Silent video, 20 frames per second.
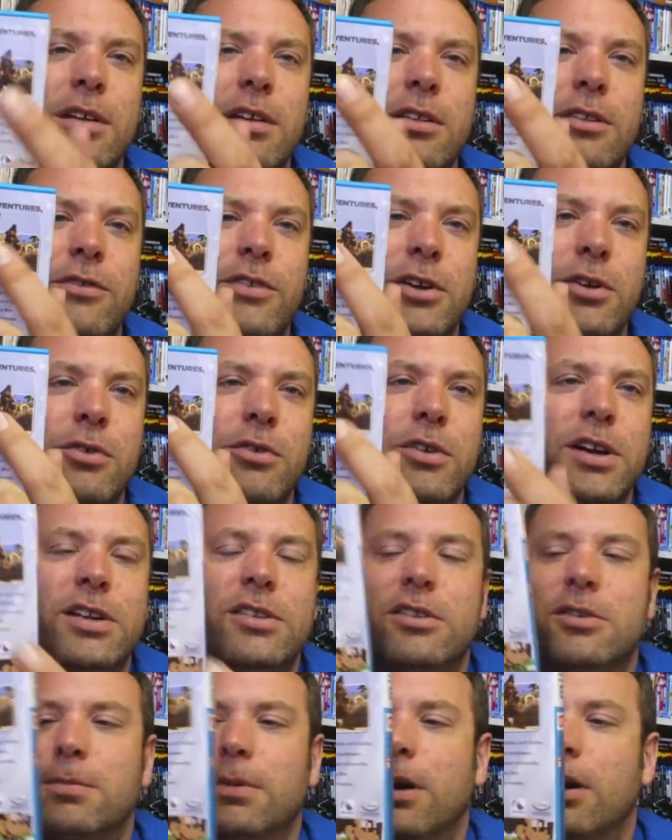
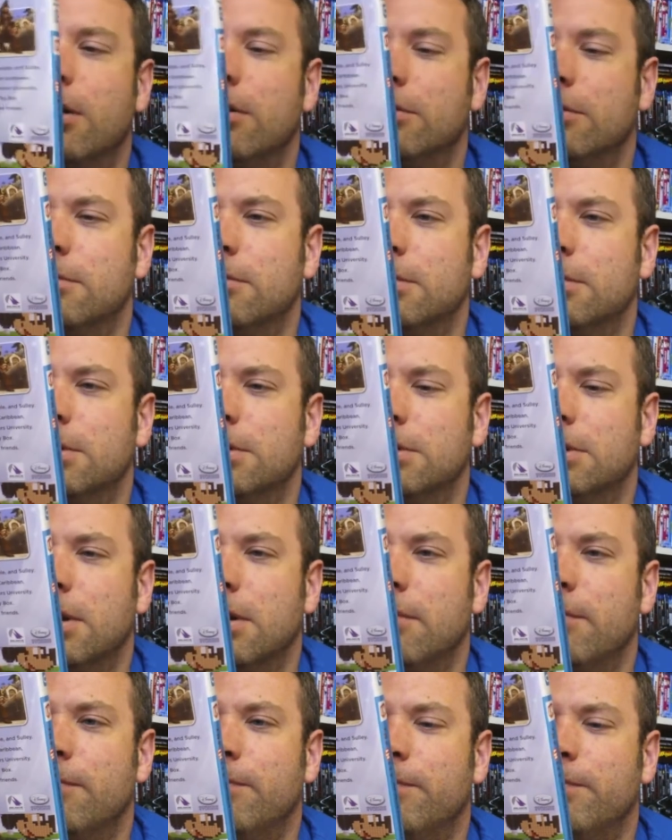figurines, I suppose, but
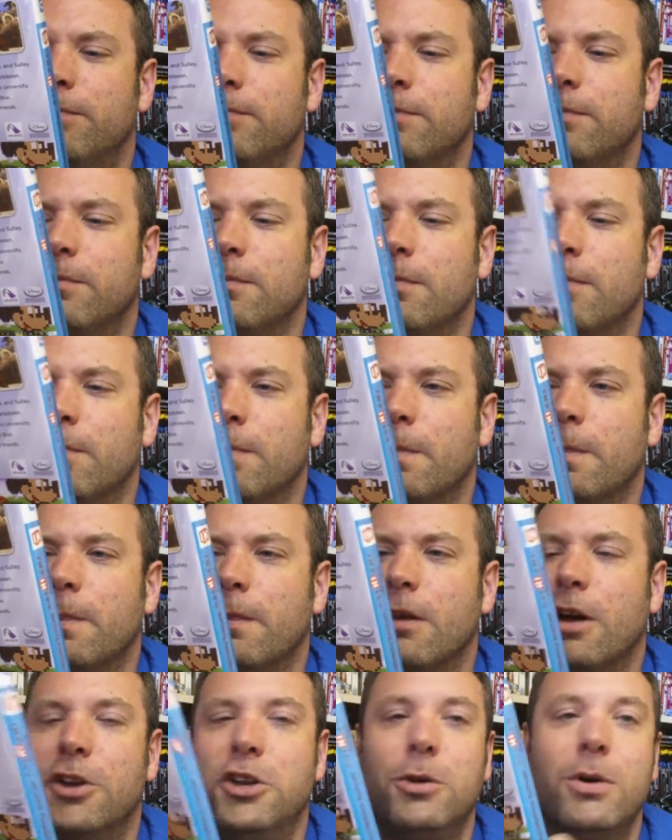
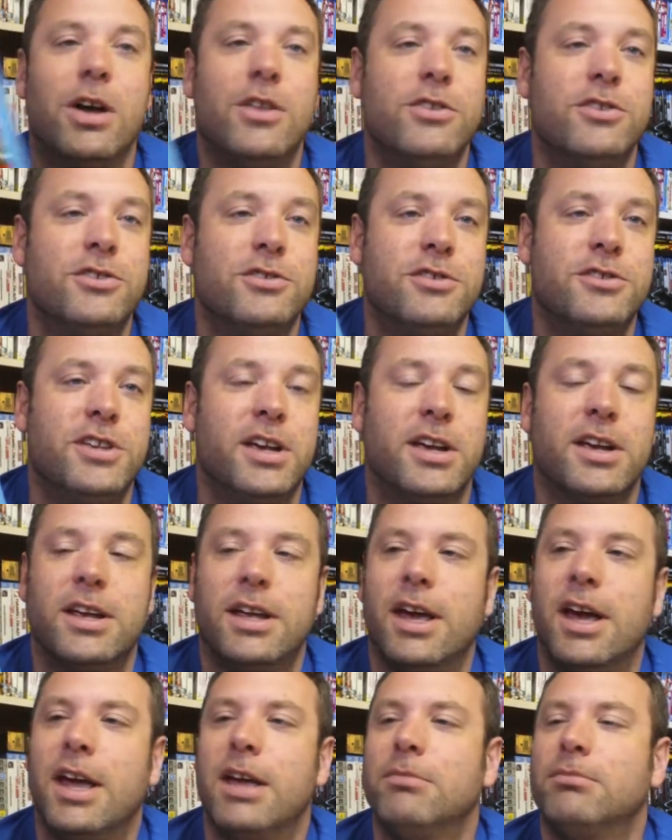I do own the second
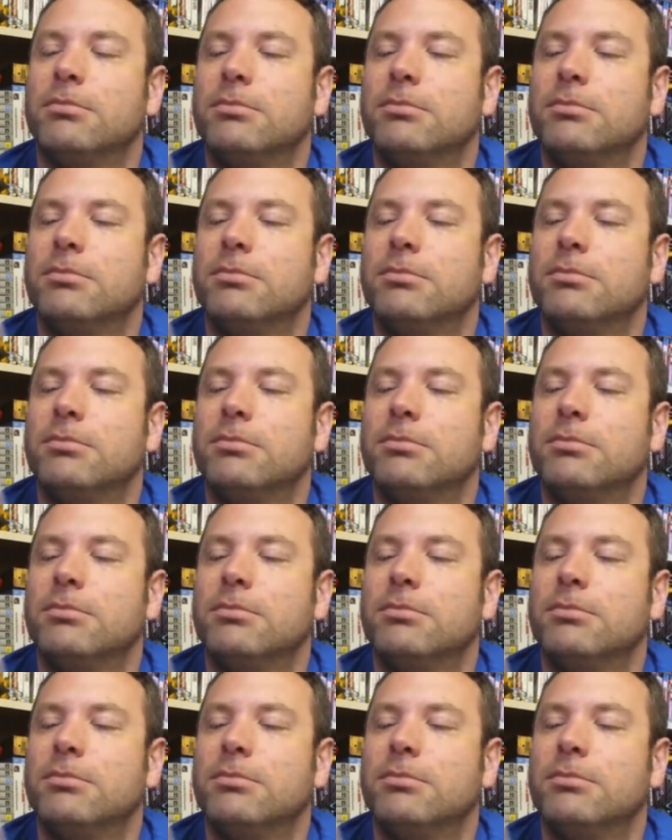game,